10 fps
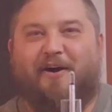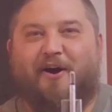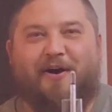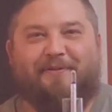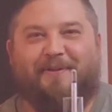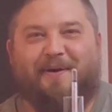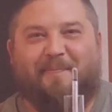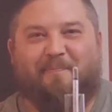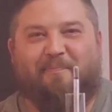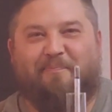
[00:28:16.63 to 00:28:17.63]
On
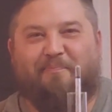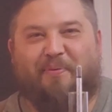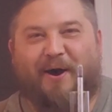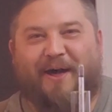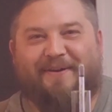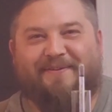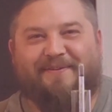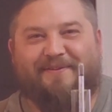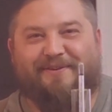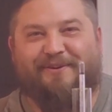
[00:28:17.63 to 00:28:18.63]
the
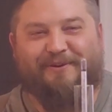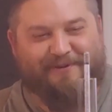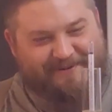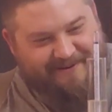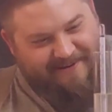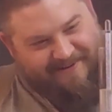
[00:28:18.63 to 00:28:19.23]
button, dude.